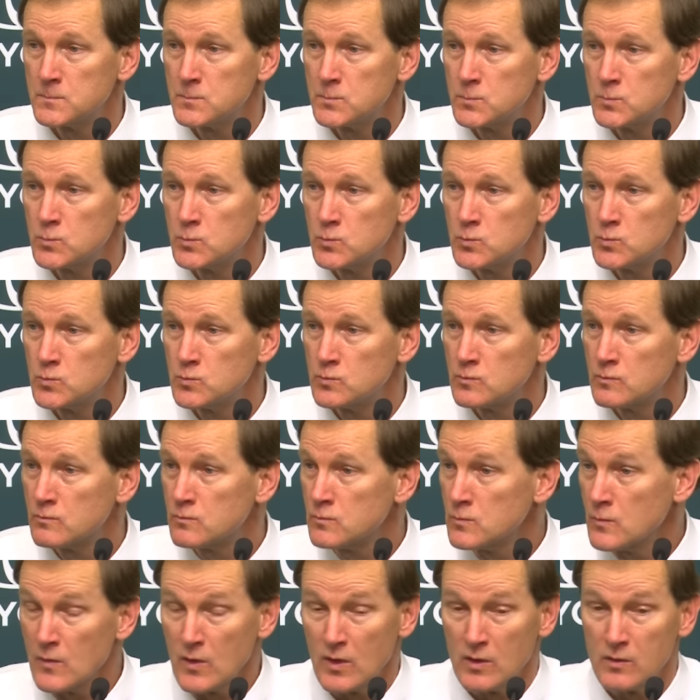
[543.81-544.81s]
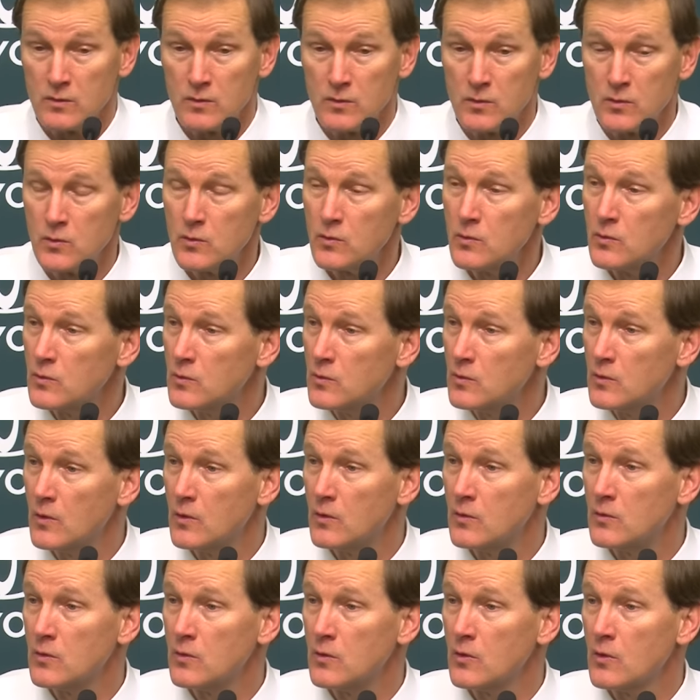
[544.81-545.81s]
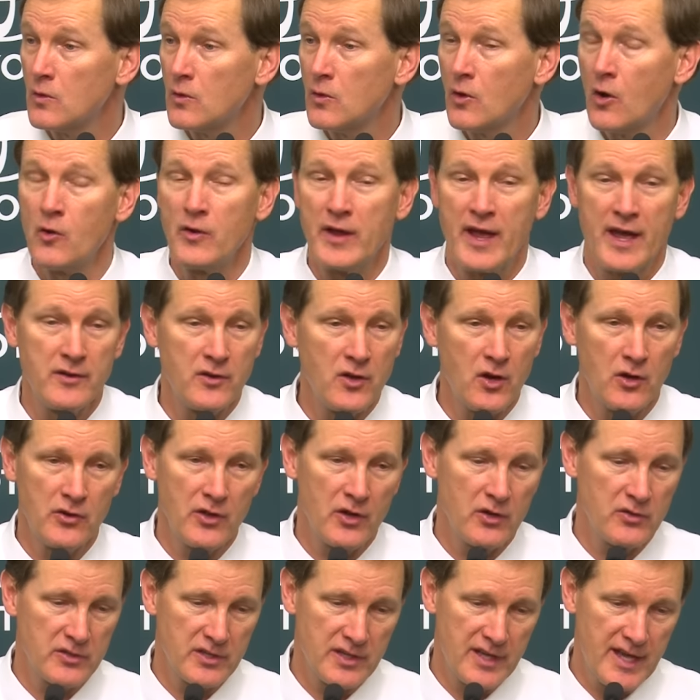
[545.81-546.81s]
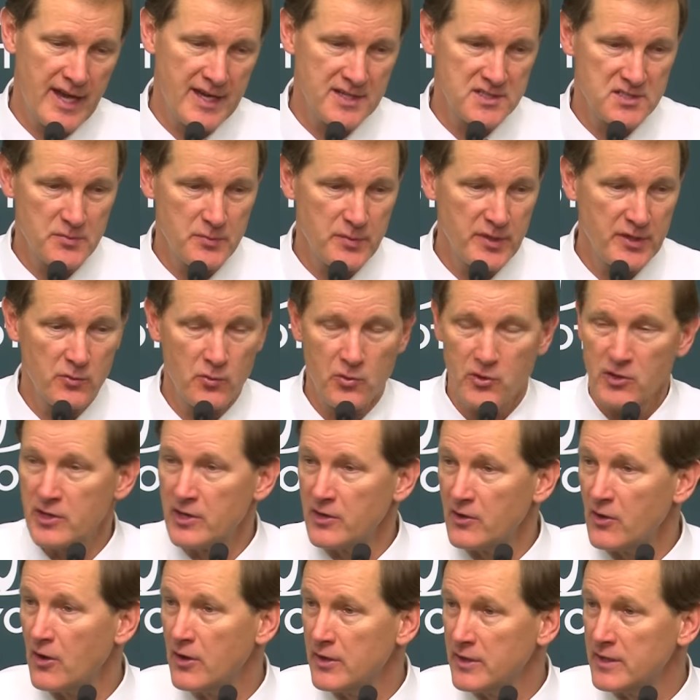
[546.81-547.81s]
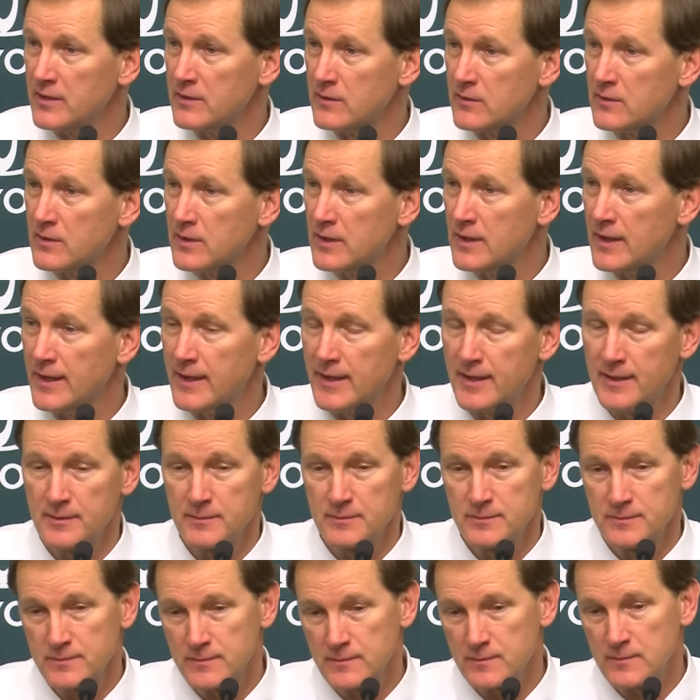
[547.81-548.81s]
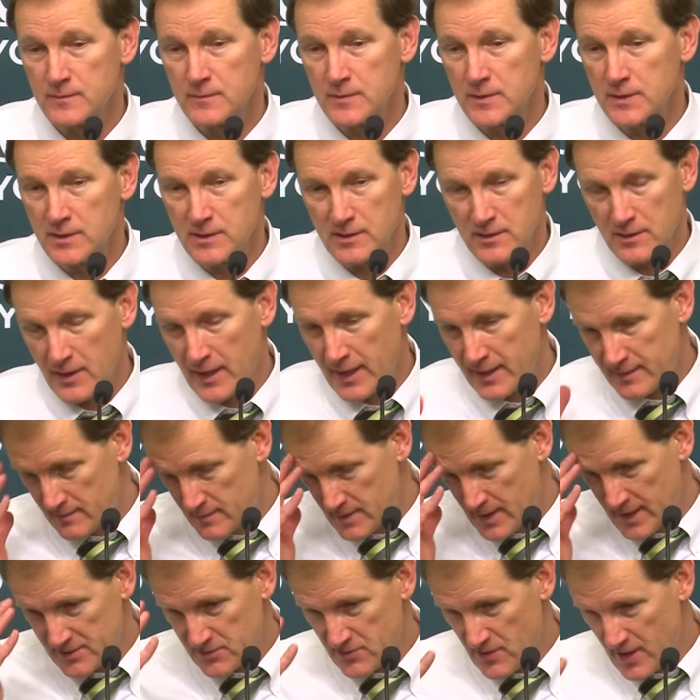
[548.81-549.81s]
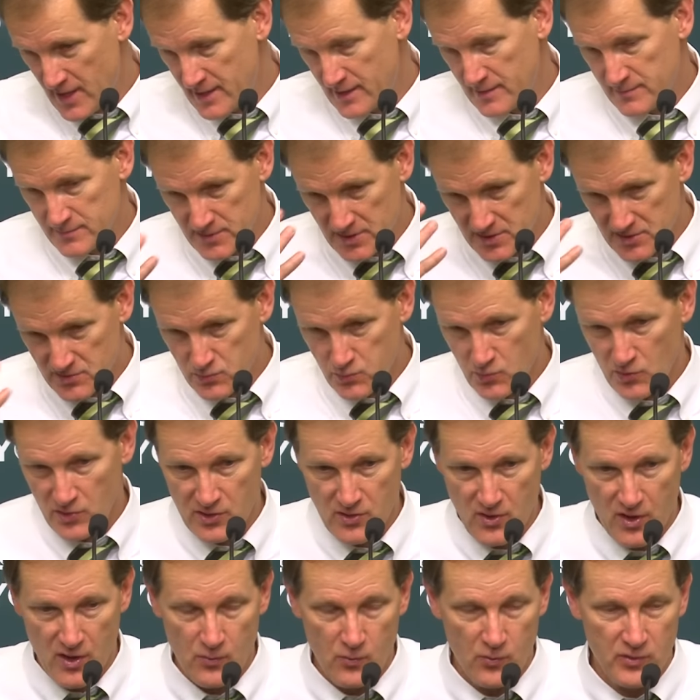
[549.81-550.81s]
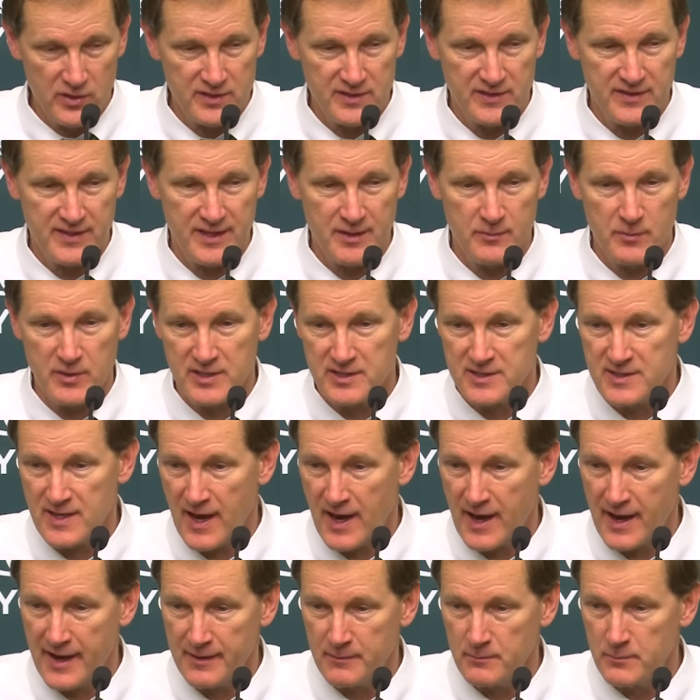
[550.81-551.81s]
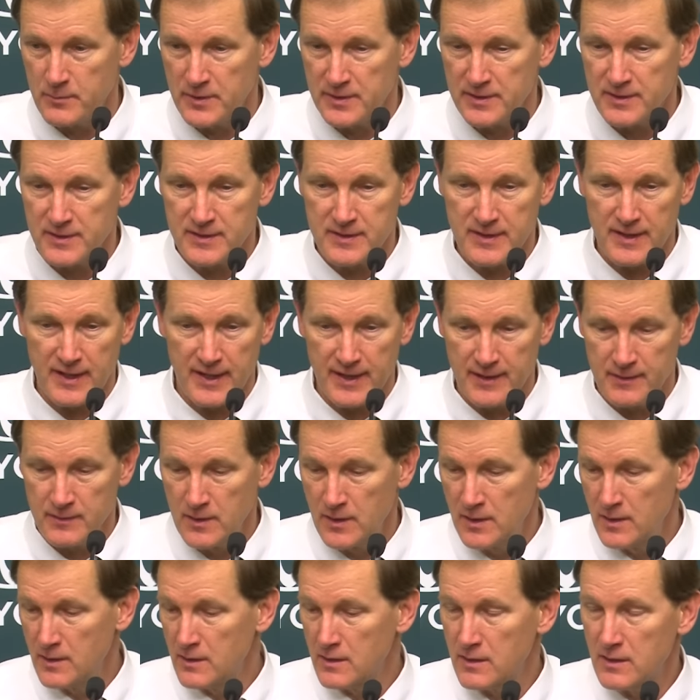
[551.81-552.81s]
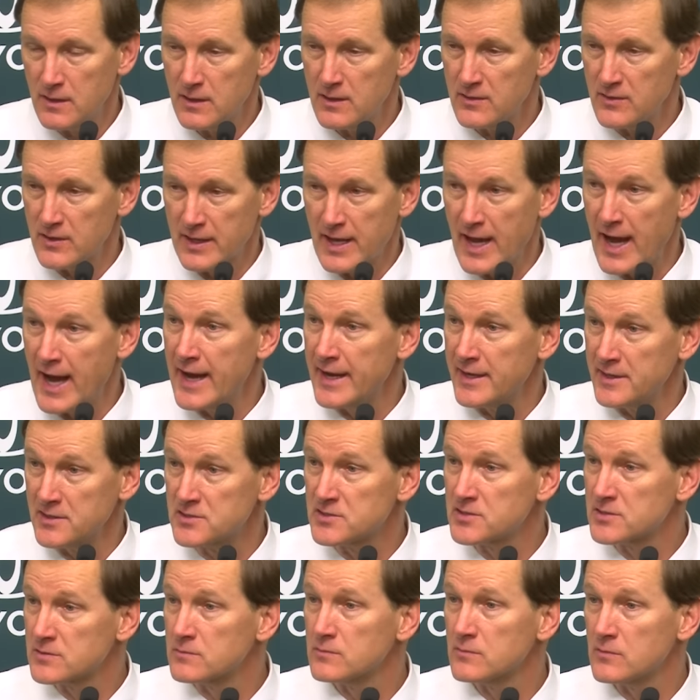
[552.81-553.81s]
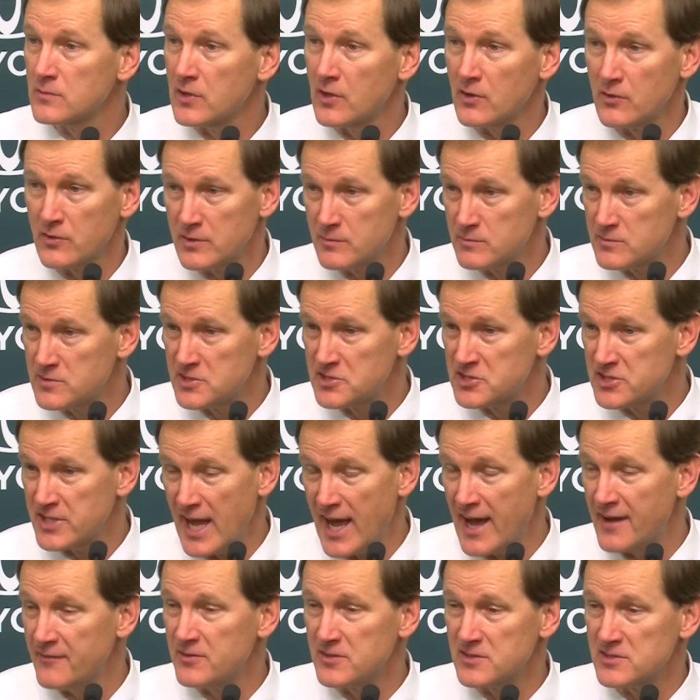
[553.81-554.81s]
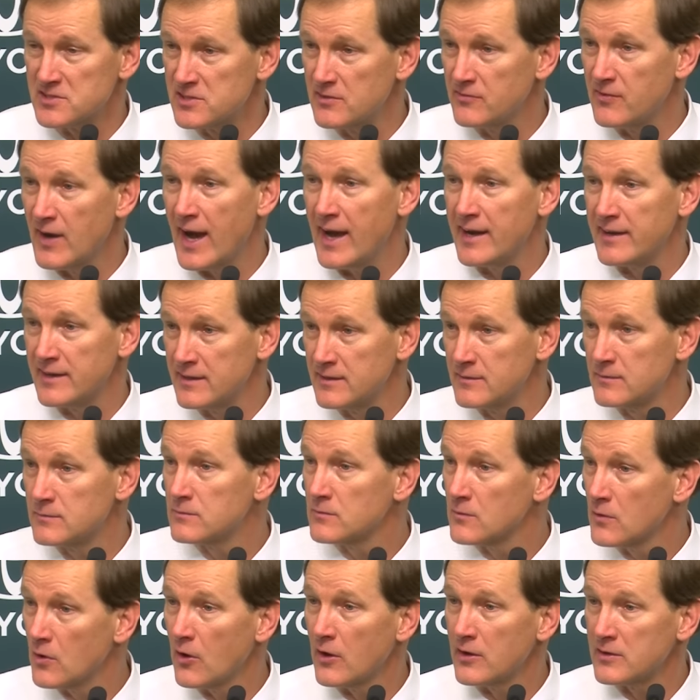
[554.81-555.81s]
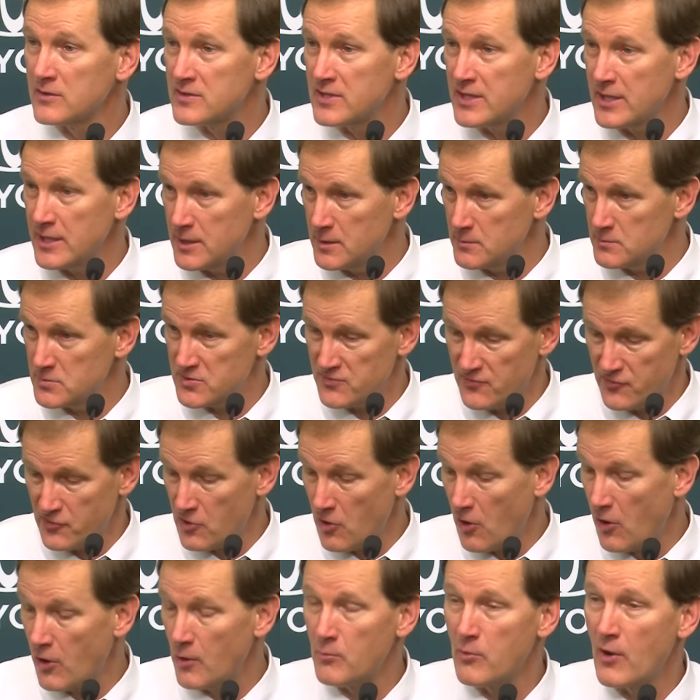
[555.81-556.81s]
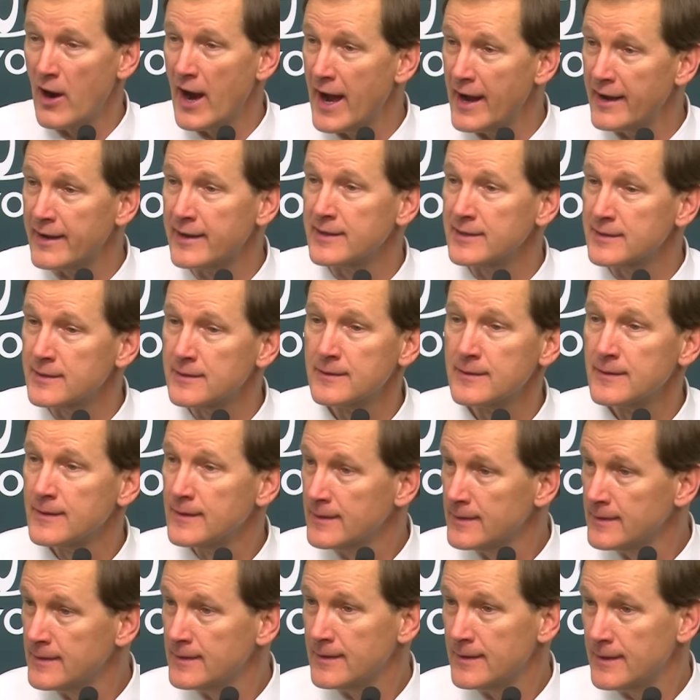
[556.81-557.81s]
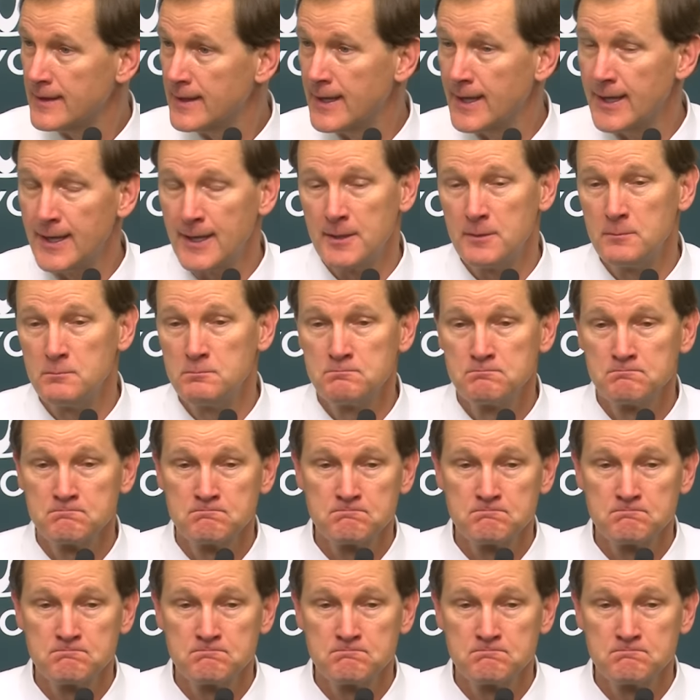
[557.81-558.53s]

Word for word: but other teams You guys Oh yeah, no, no. The guys have been working on it. Um, you know, I, I try to just work on one team at a time, but uh, uh, the guys, you know, the, the, staff is divided on teams for our bracket. Um,